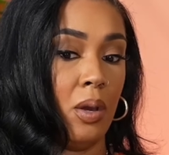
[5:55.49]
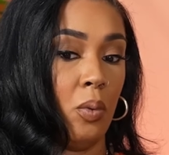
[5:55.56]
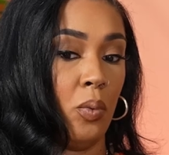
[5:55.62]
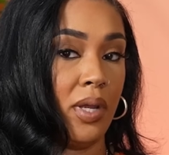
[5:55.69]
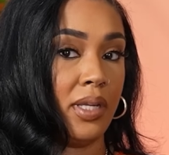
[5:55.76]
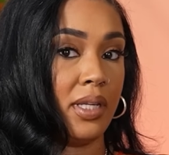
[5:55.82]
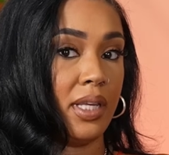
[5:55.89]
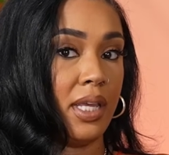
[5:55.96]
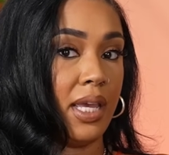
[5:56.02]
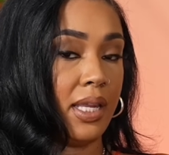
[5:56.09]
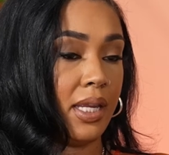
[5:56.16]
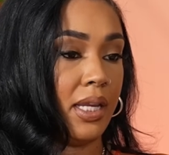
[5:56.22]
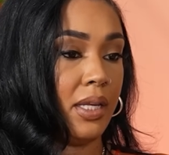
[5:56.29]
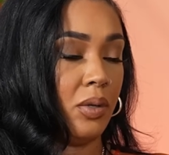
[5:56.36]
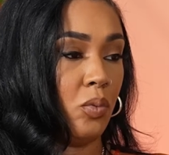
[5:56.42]
When
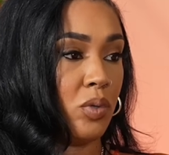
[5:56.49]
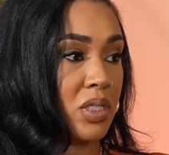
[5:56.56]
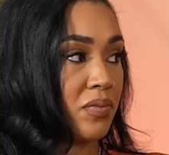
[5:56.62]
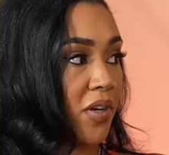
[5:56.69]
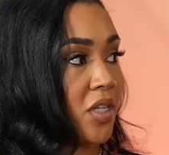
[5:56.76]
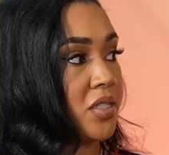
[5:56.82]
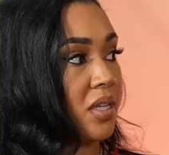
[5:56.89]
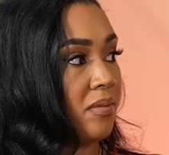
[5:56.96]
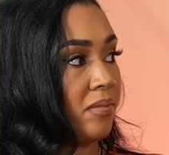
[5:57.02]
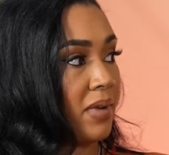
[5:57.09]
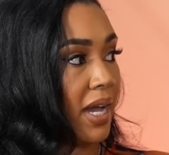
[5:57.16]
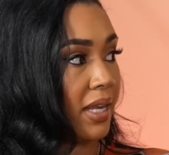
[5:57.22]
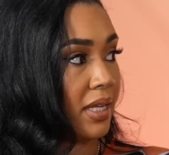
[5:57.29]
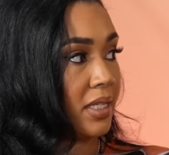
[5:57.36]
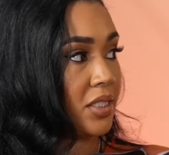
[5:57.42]
Kitty was first
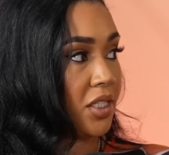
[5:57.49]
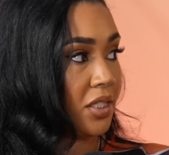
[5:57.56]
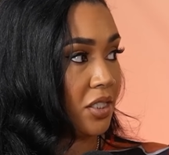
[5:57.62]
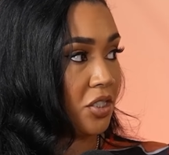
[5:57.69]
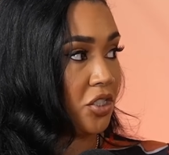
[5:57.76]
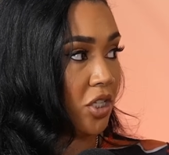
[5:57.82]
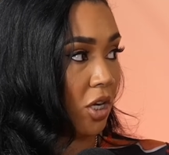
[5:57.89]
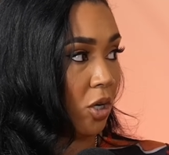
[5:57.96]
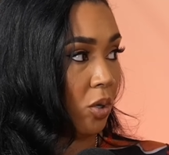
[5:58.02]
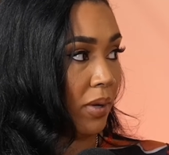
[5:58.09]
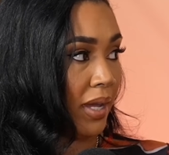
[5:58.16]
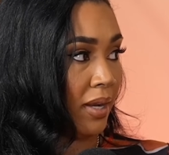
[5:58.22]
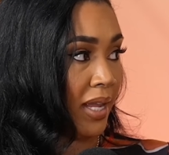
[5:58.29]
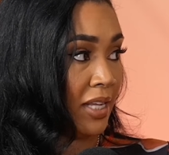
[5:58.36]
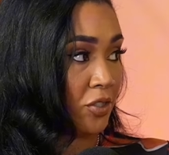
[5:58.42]
invited to the show
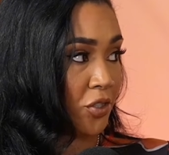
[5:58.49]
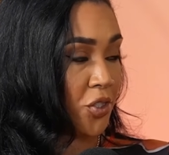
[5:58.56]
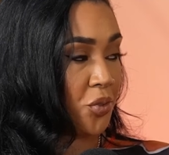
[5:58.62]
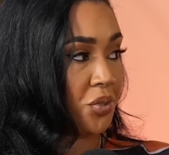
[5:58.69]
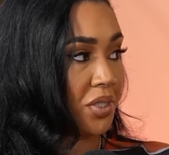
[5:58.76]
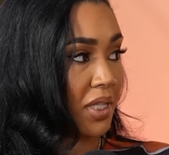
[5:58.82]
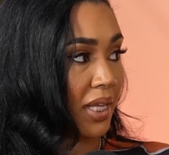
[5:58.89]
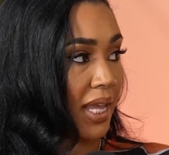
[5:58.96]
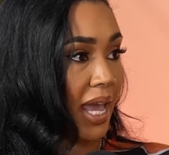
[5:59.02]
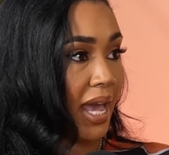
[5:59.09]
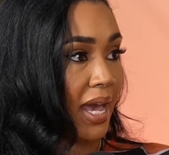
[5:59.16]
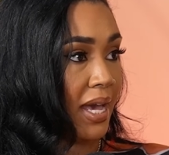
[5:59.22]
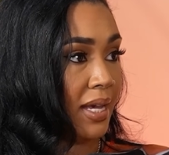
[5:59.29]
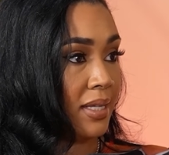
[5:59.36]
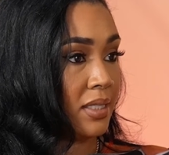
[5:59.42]
and introduced to the
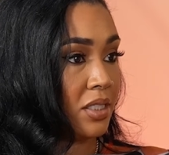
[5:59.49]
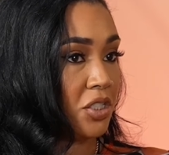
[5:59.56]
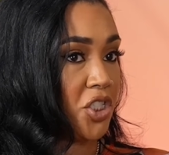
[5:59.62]
cast,